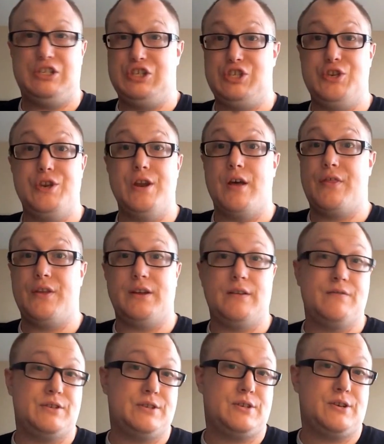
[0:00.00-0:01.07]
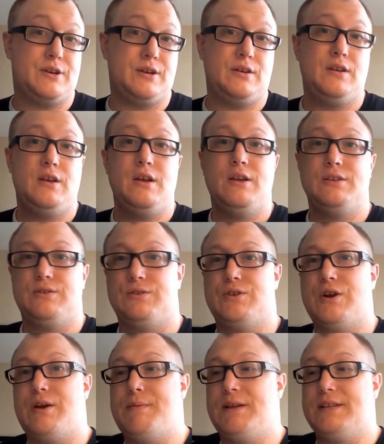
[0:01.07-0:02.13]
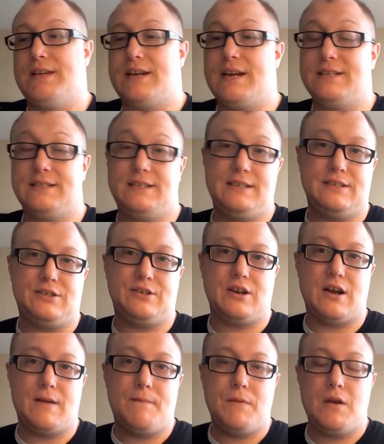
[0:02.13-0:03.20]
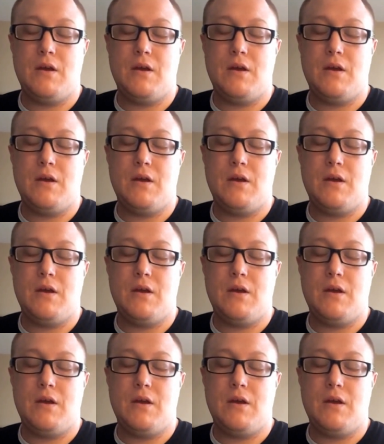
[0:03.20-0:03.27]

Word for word: just nothing of the screen. So sorry about that, guys. I did try.